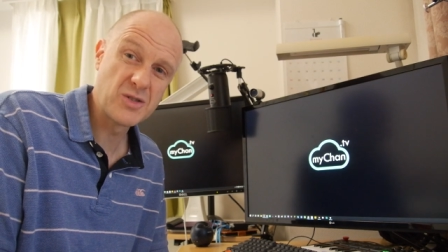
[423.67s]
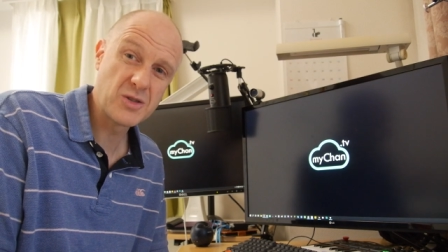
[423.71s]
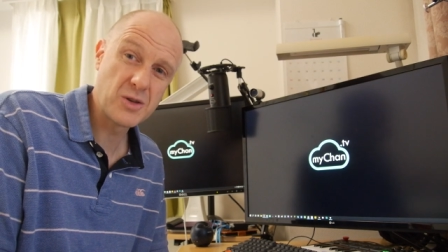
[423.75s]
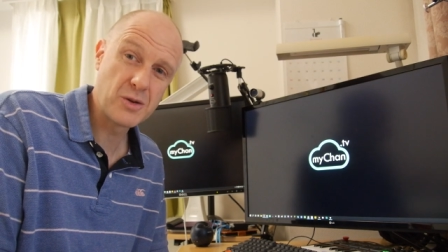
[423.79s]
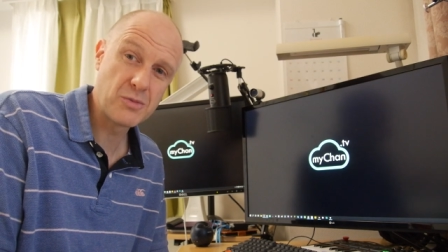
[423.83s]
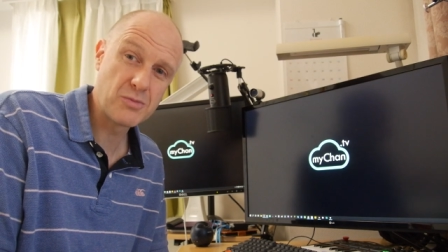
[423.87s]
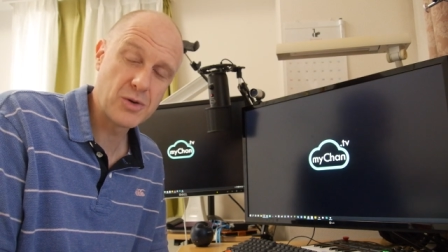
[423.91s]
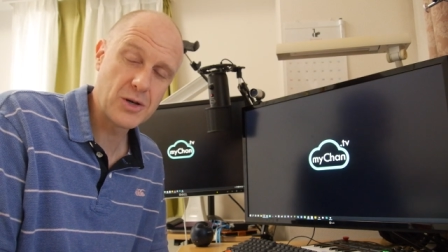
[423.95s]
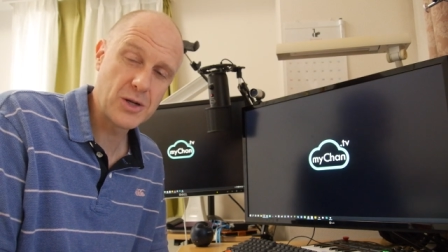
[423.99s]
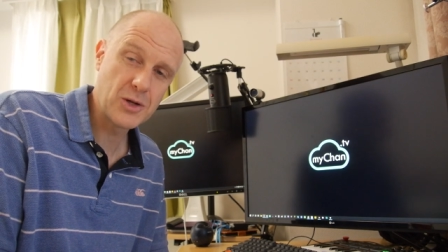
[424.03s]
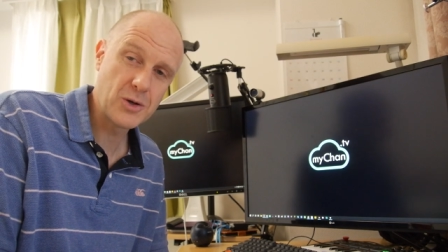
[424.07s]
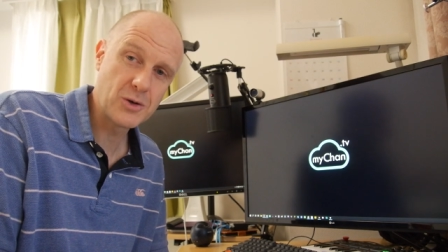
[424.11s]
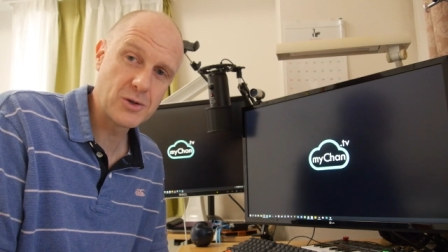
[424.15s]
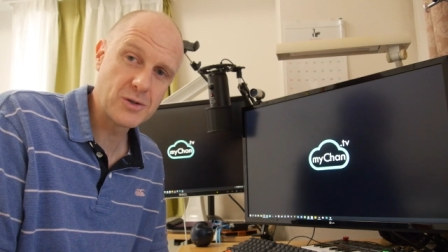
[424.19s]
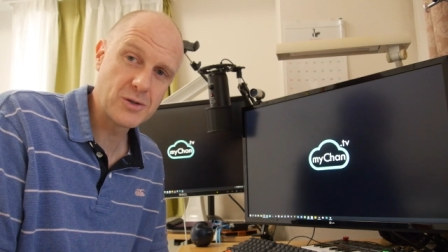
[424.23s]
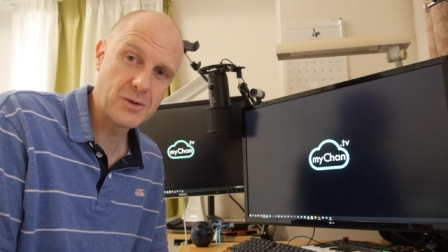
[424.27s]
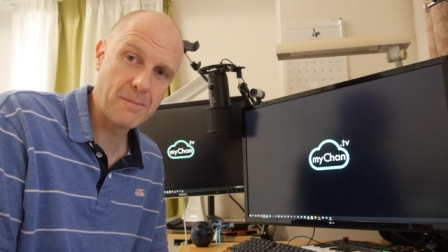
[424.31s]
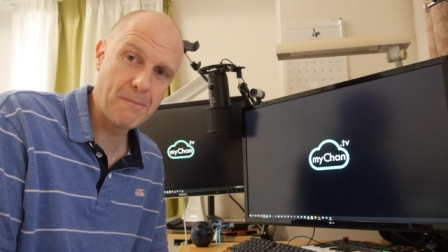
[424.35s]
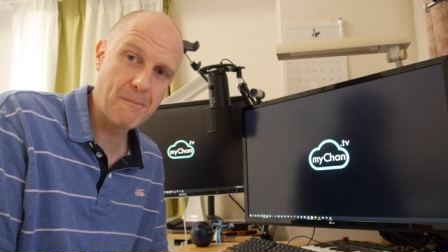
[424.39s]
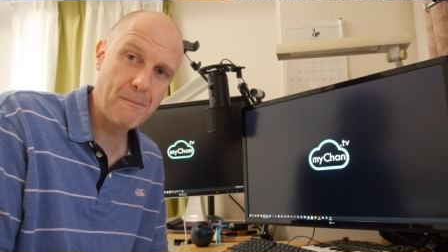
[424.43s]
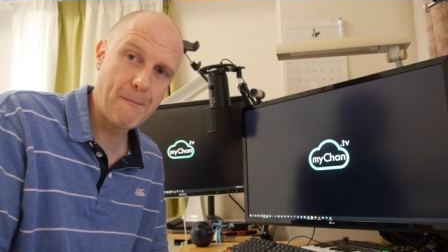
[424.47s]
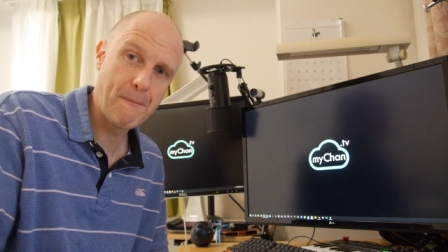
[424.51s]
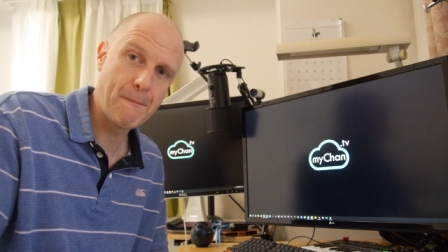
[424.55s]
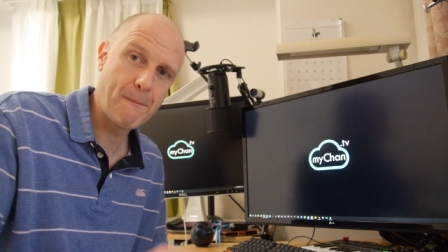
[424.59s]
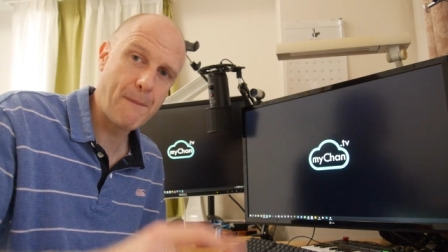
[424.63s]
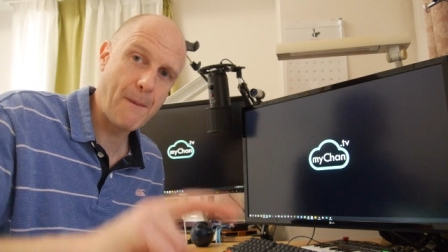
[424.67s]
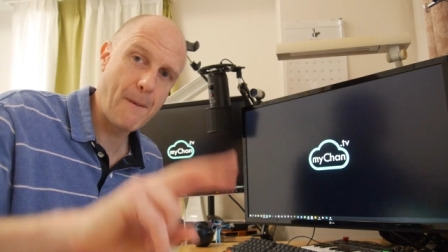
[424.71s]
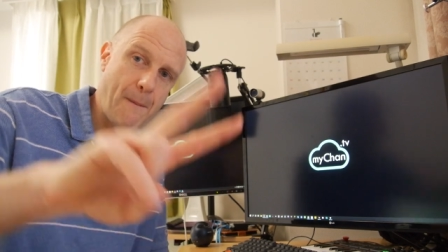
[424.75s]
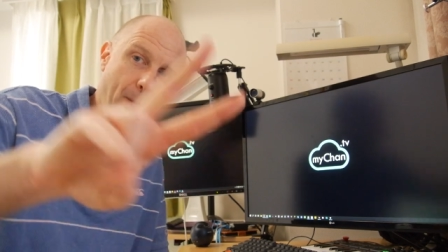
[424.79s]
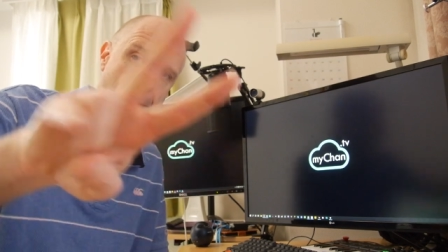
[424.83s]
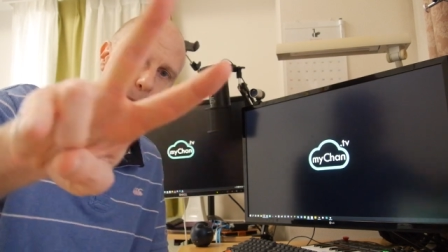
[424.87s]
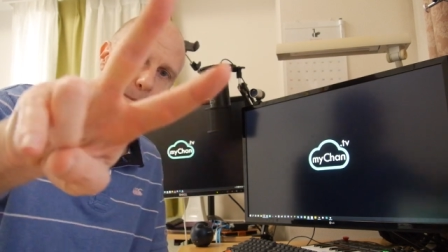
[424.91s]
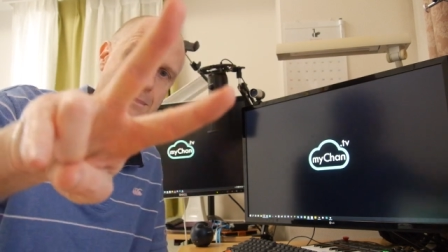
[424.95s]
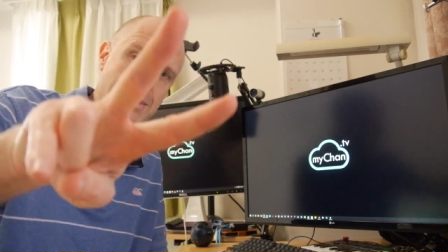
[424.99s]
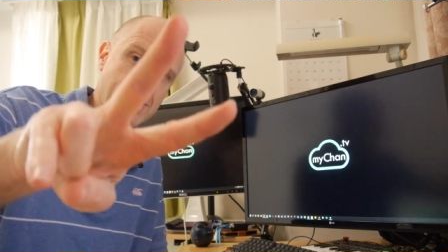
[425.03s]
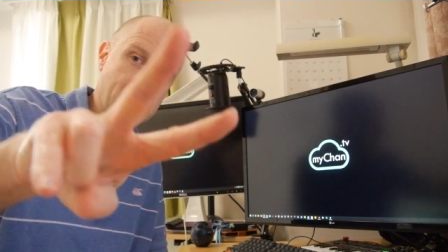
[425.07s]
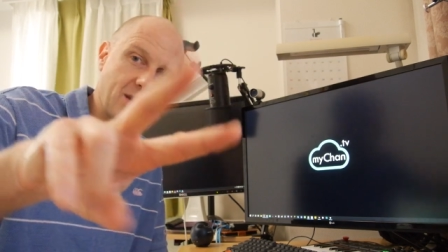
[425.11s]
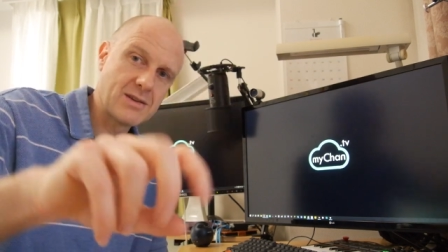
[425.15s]
So pretty awesome. Boom.
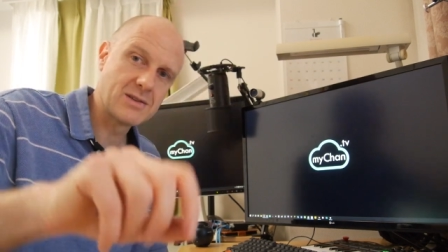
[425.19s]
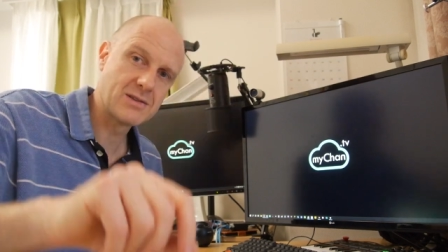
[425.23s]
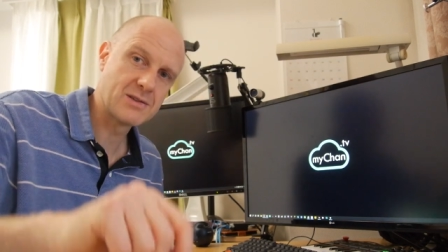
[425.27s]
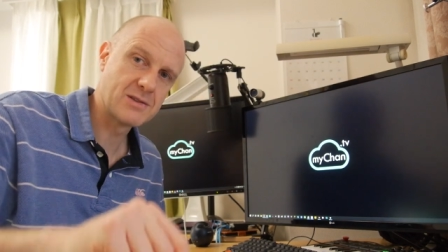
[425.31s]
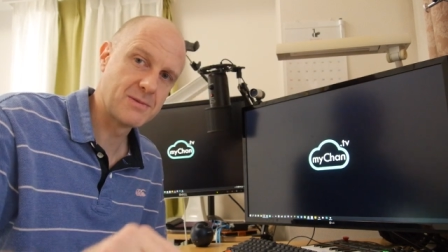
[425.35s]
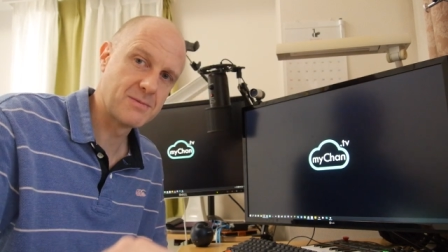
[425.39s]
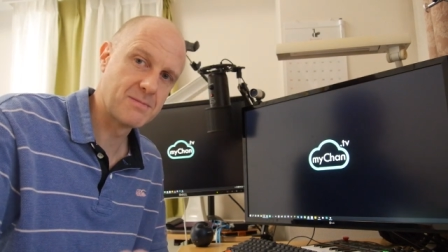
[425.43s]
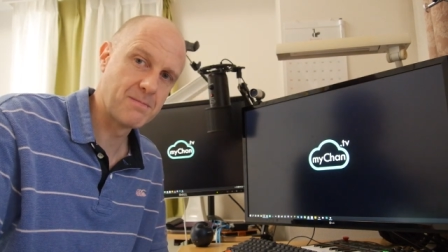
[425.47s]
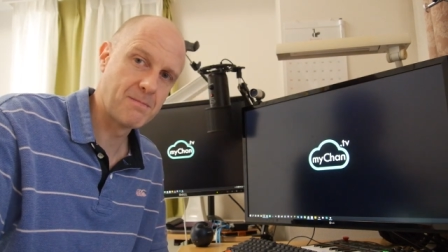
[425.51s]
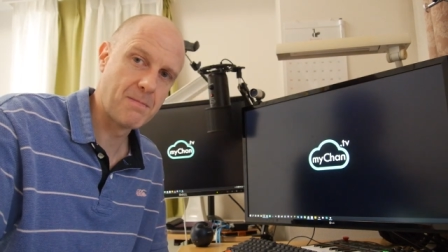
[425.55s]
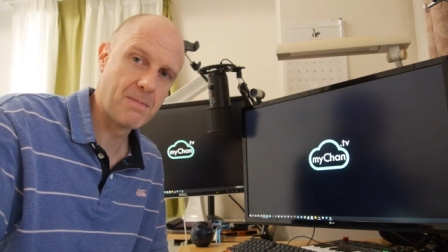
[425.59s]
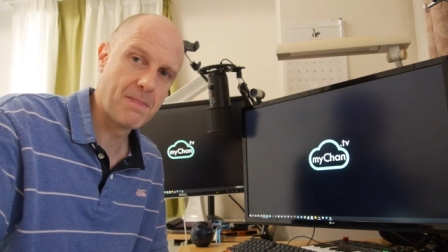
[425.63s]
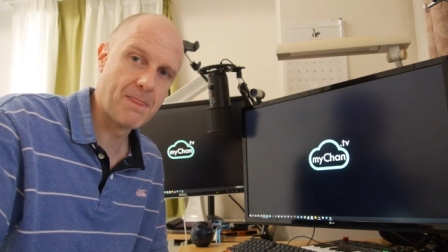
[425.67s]
Peace.